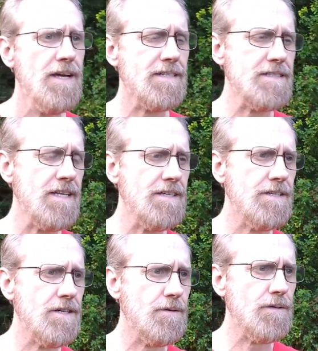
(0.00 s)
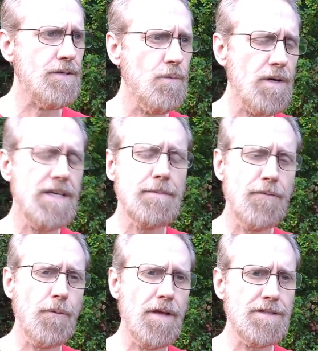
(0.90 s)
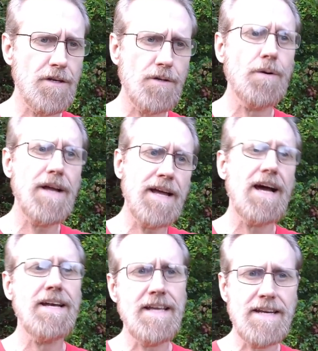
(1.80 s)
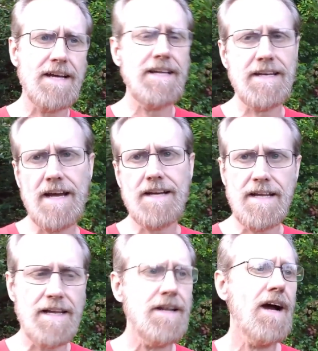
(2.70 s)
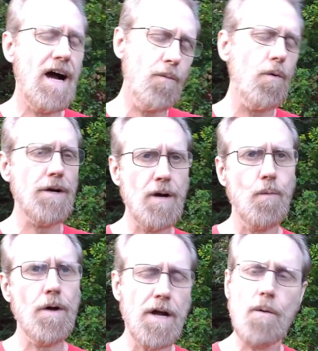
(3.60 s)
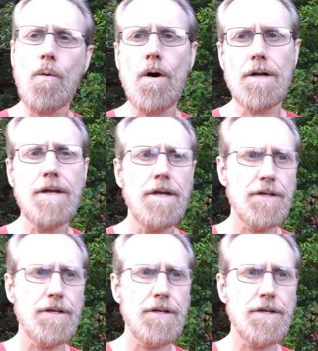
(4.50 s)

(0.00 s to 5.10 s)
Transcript: is, you want to get it before they start going, hey, I need, I want.